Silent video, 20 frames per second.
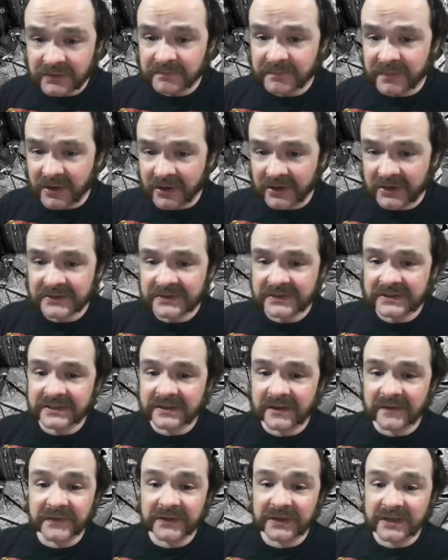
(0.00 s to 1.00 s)
parts
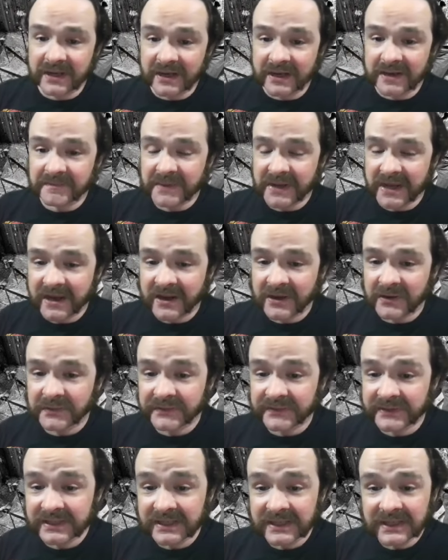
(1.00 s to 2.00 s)
of the
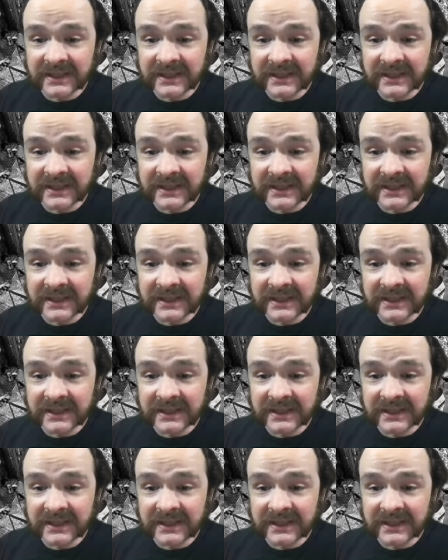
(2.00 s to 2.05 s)
compound